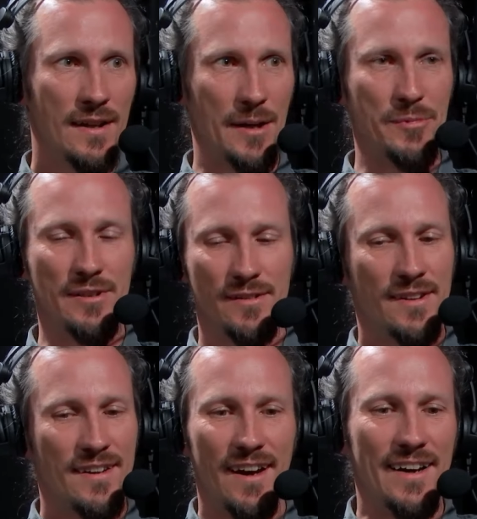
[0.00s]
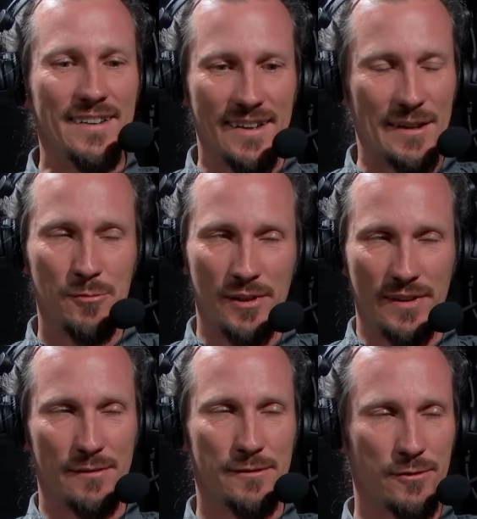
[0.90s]
I mean, I will
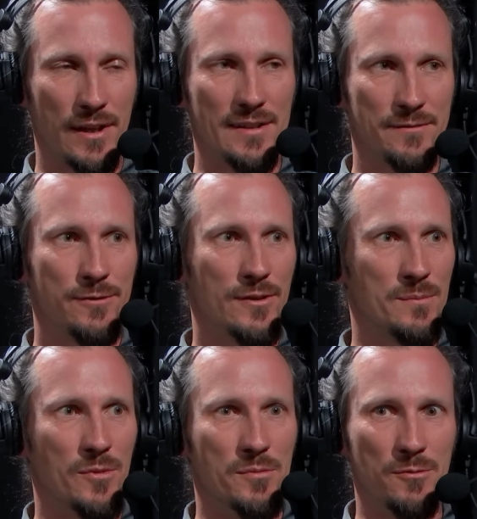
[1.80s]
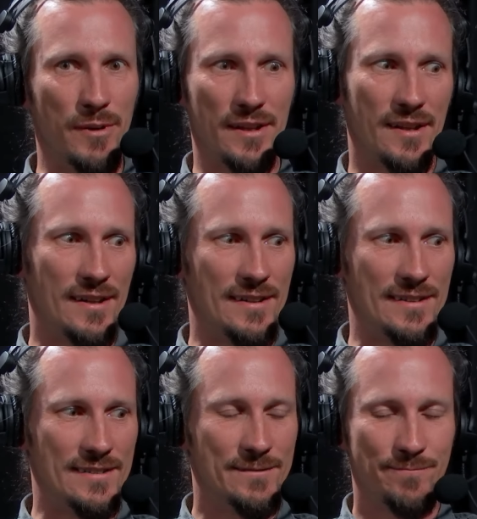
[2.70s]
never forget the first moment when
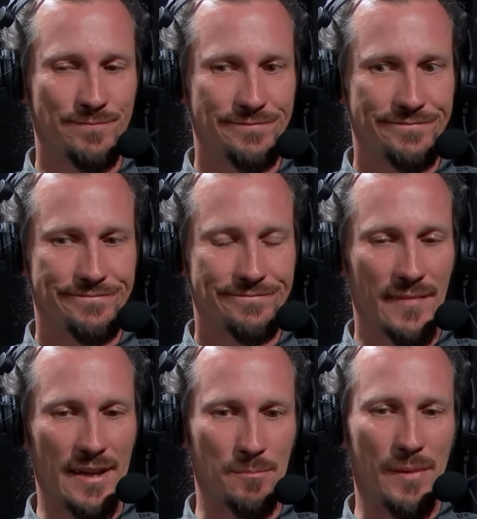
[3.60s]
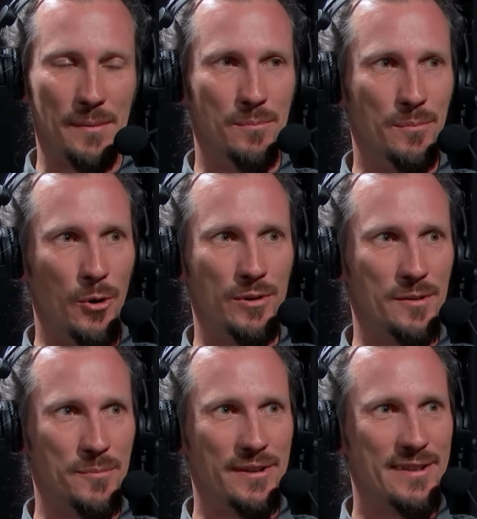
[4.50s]
I had my
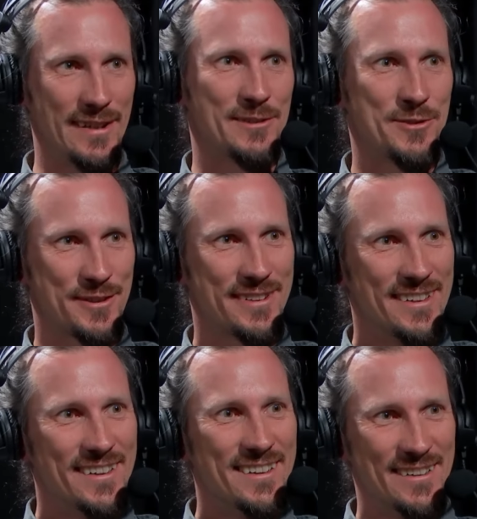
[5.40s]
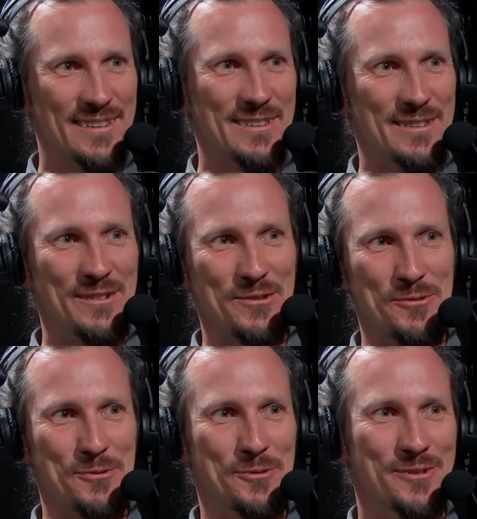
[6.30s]
modem attached
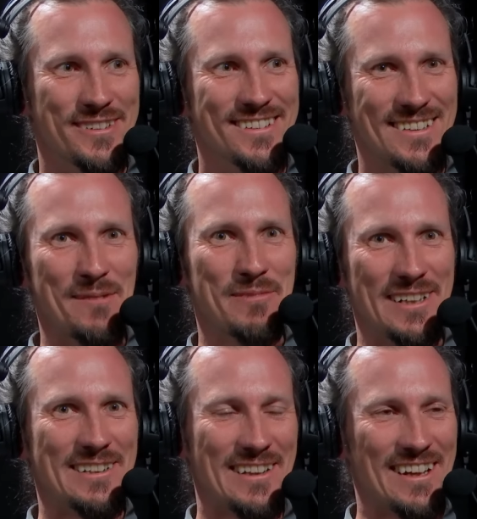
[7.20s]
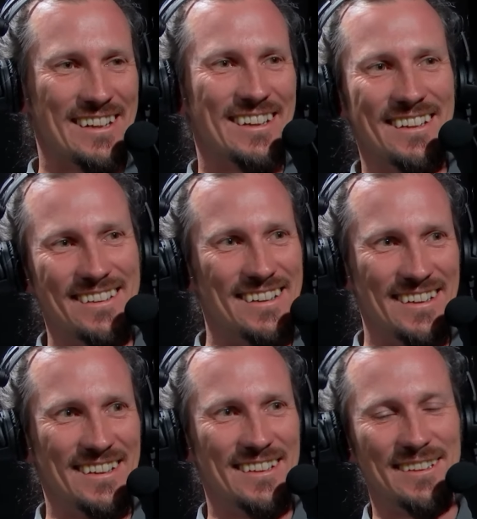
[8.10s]
to some landline,
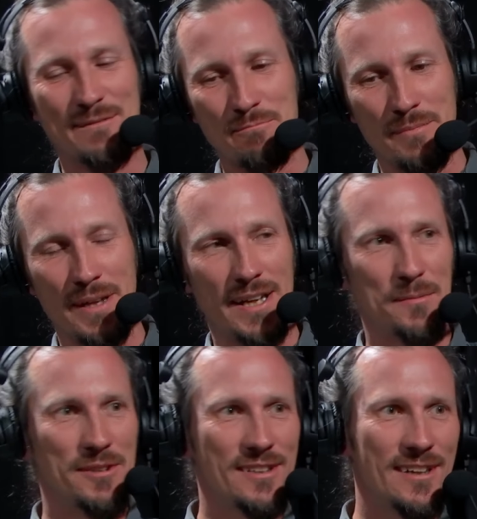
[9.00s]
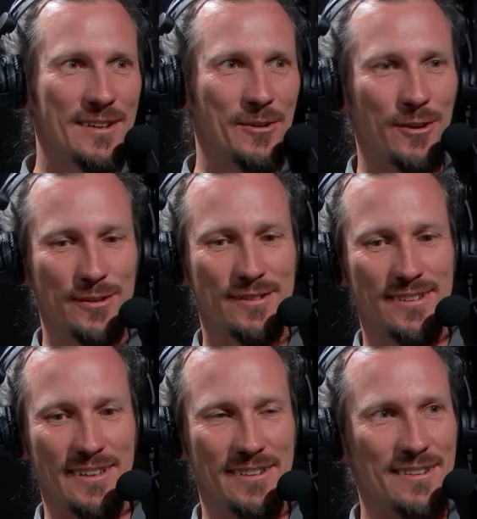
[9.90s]
and maybe I got
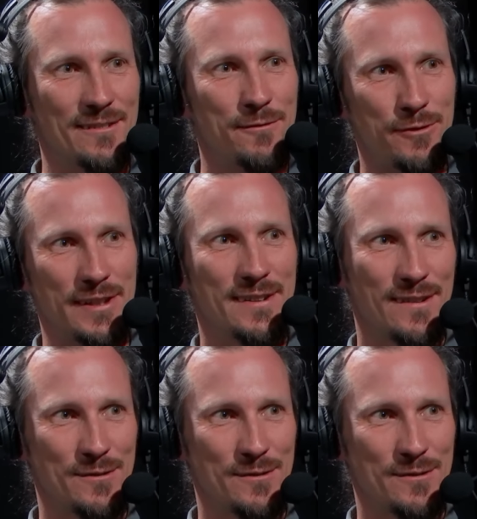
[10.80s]
then friends